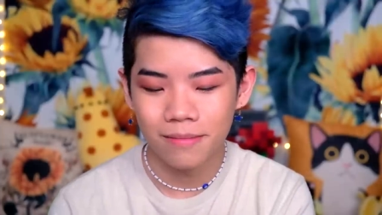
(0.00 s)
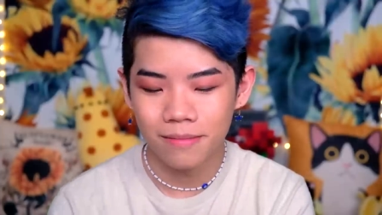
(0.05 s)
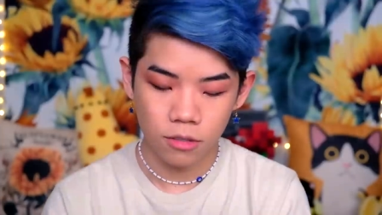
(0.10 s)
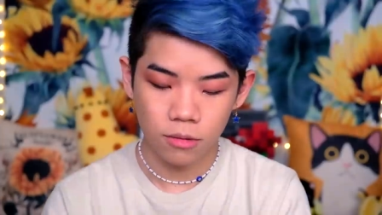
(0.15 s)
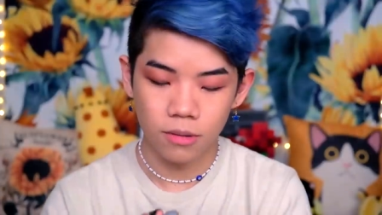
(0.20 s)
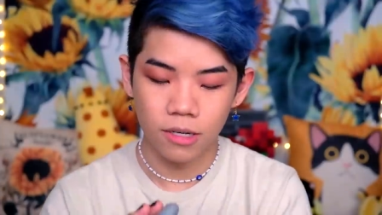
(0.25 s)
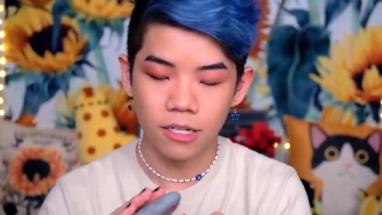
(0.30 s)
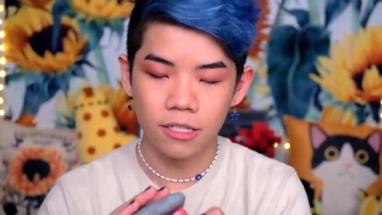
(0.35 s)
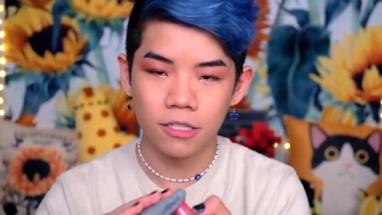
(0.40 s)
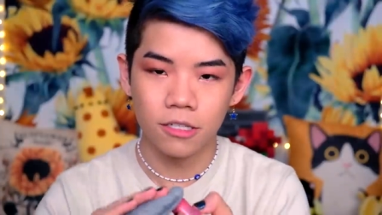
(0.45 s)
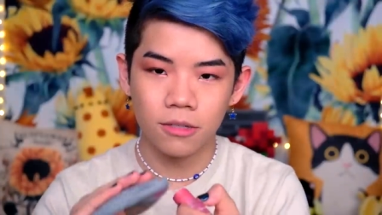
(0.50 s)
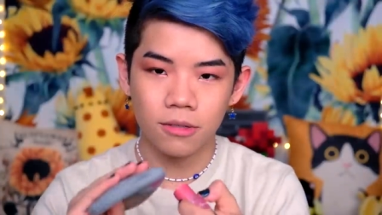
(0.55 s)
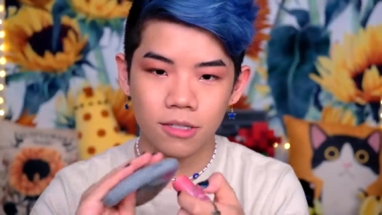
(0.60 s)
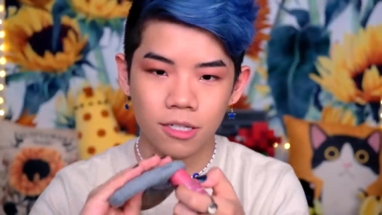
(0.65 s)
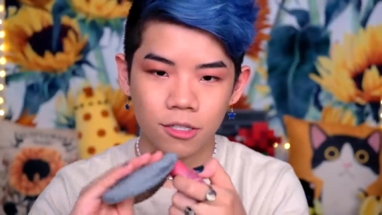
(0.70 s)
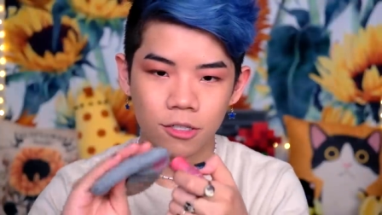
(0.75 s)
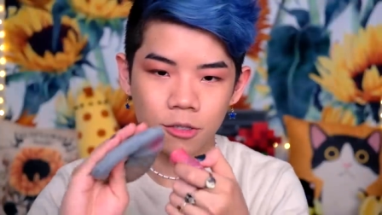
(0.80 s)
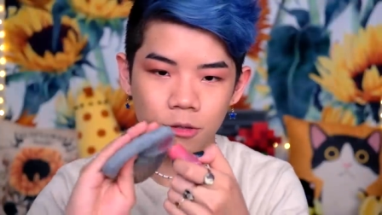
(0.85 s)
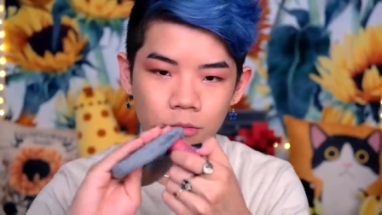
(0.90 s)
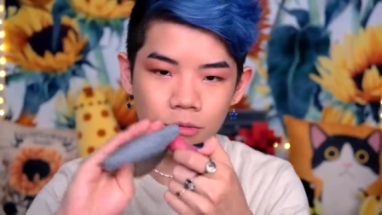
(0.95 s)
So what I do is
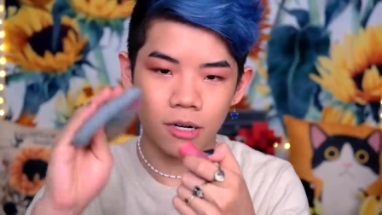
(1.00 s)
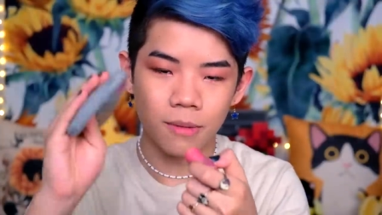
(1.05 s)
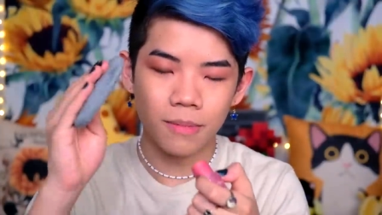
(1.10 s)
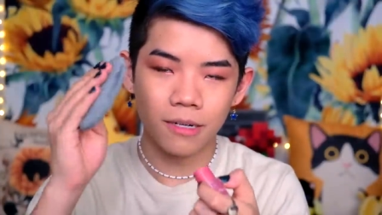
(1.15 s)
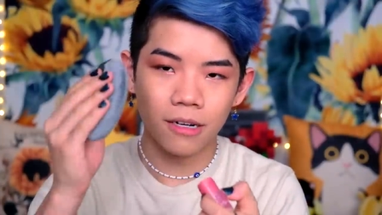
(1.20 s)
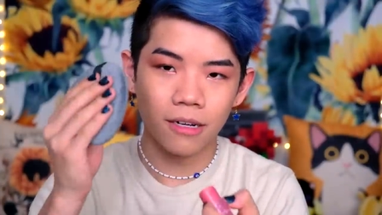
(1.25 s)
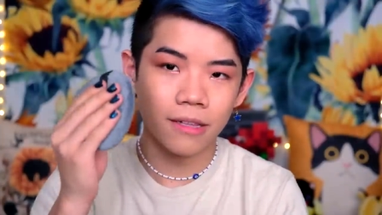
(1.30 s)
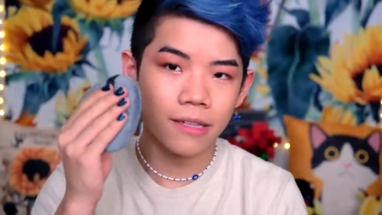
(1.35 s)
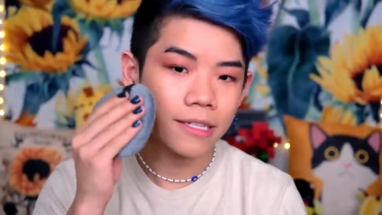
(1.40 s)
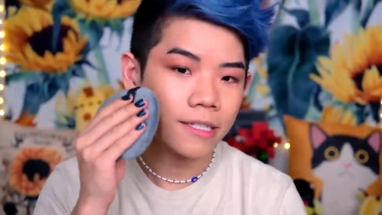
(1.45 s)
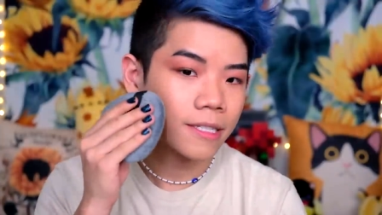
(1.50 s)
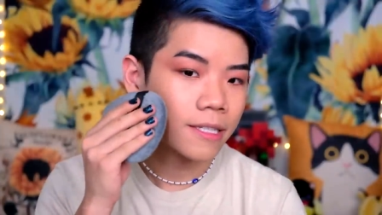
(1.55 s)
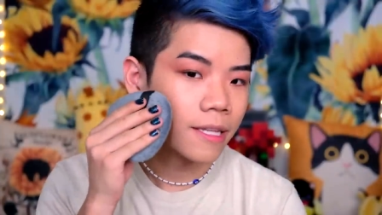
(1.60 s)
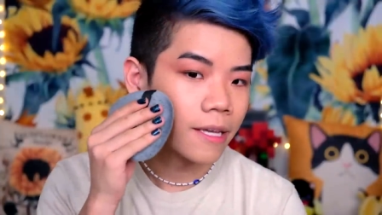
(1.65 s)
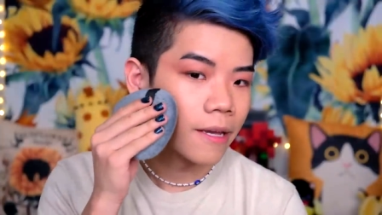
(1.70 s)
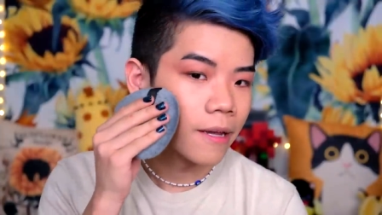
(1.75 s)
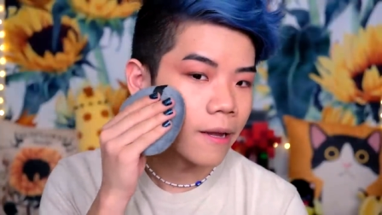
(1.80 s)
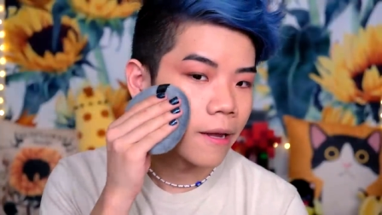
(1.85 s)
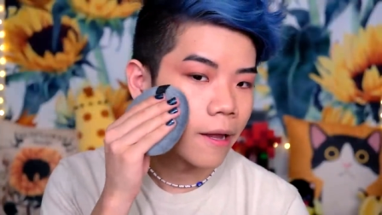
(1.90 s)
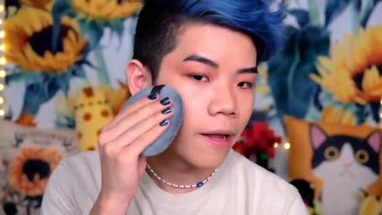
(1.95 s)
I just rub it on this
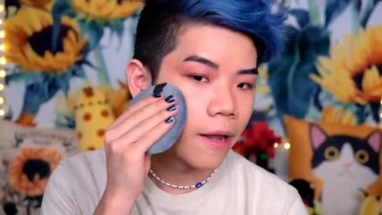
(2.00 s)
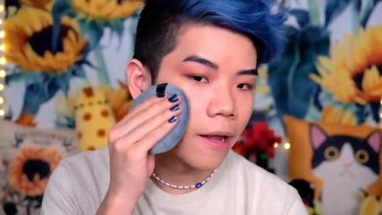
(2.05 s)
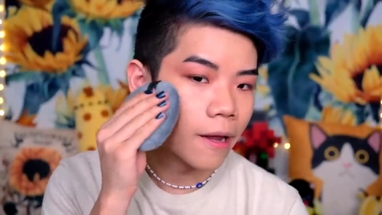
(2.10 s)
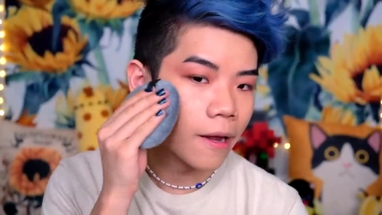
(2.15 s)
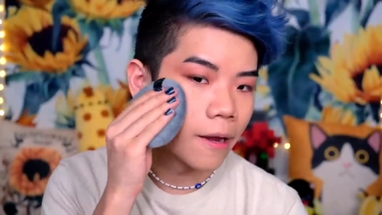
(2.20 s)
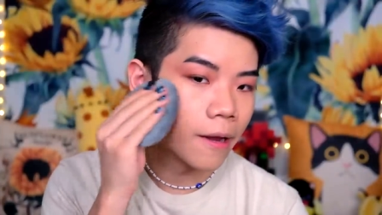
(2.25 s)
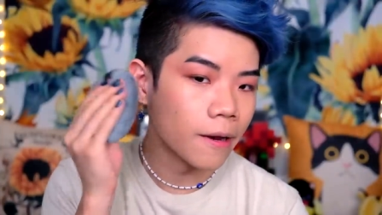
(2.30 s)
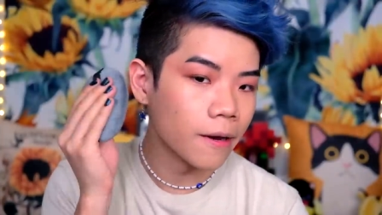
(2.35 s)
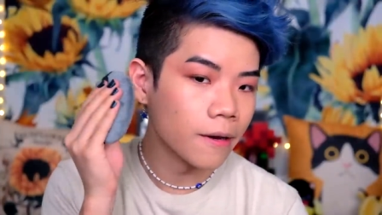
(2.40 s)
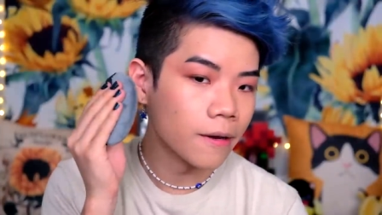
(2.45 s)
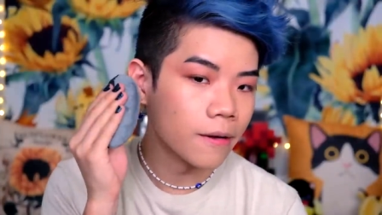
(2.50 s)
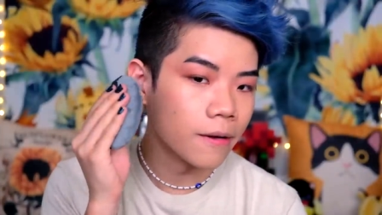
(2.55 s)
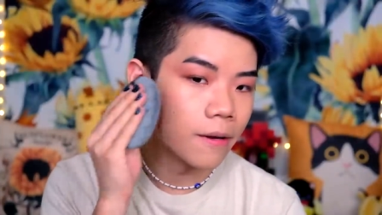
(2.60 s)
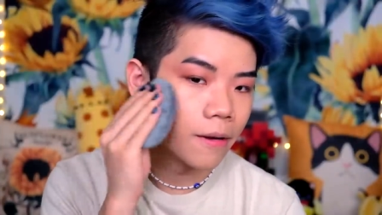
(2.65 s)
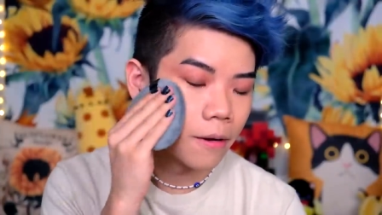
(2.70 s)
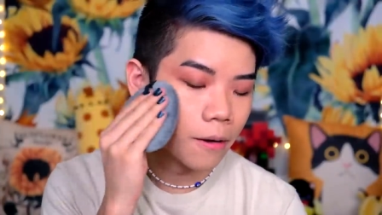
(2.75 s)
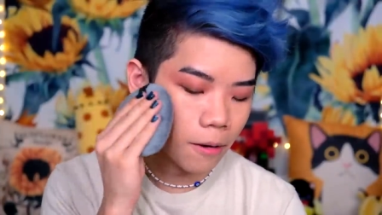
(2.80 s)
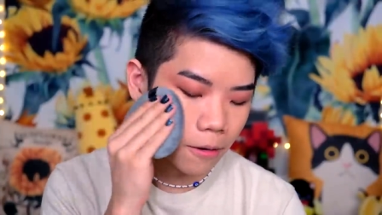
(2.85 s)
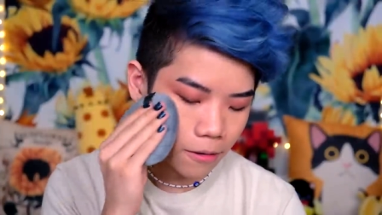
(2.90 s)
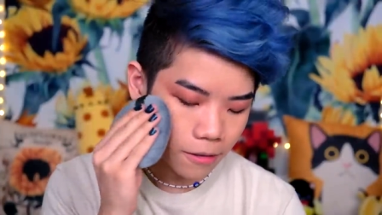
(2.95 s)
thing and
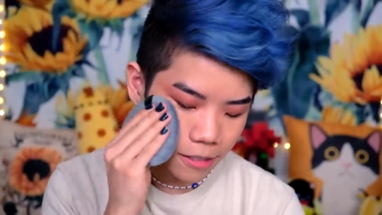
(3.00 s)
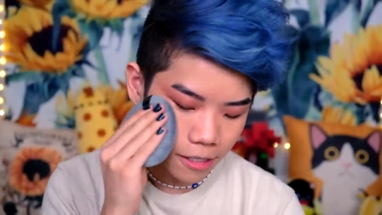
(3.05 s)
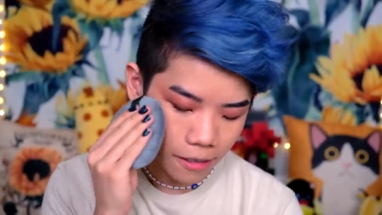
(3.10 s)
go to